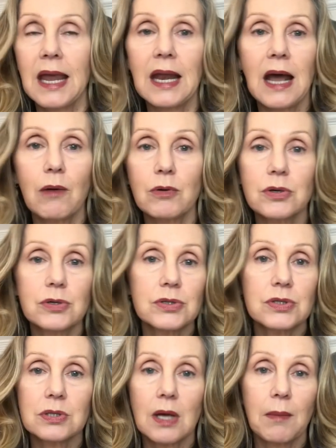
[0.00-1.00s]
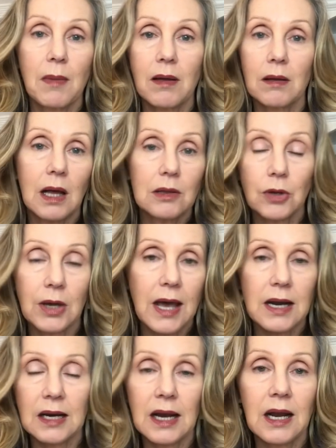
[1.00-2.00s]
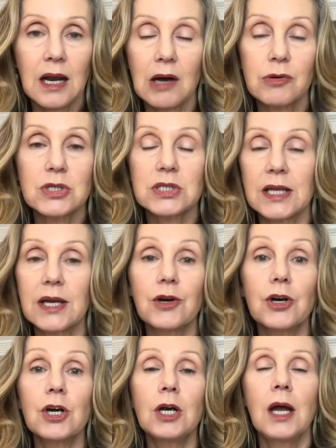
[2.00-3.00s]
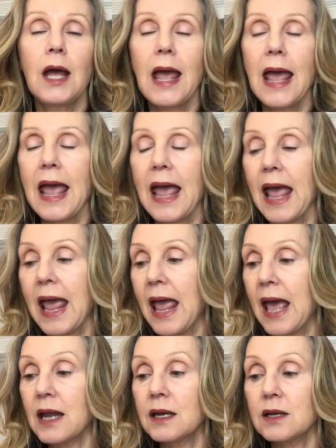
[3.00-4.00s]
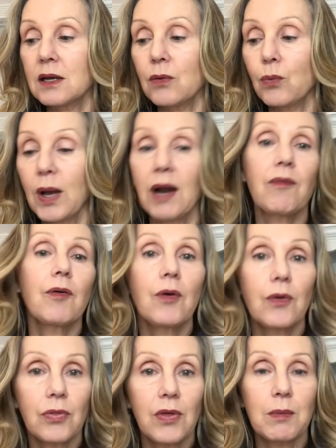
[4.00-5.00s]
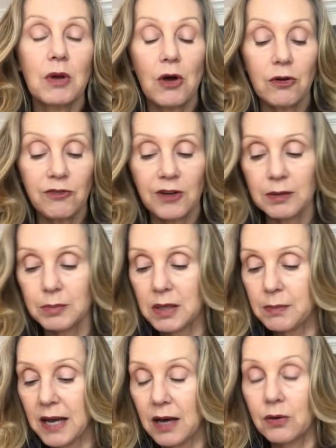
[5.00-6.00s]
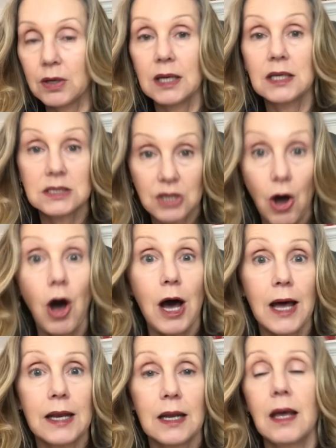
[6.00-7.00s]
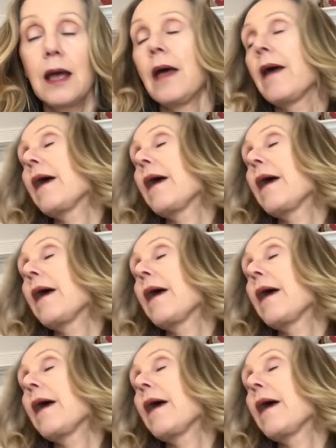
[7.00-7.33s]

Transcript: eight hours. I'm, I look at it eight hours later, and whatever they've notified me about is gone.